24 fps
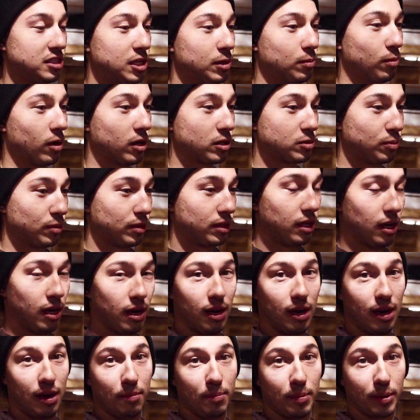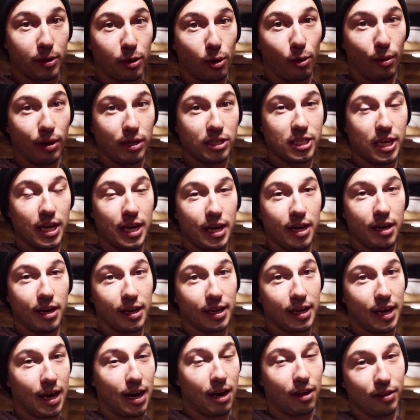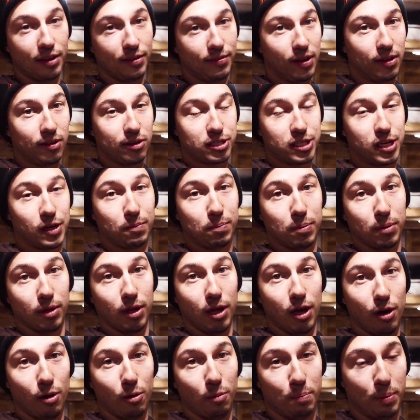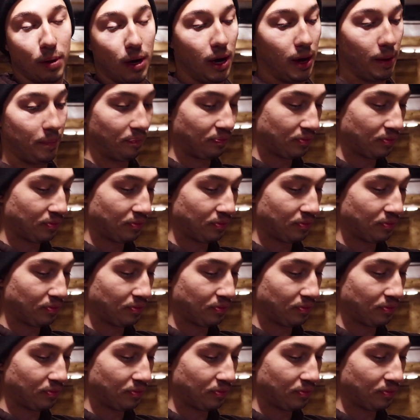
He works with uh, McQuoid's Inn. Again, I'll leave all their stuff below, but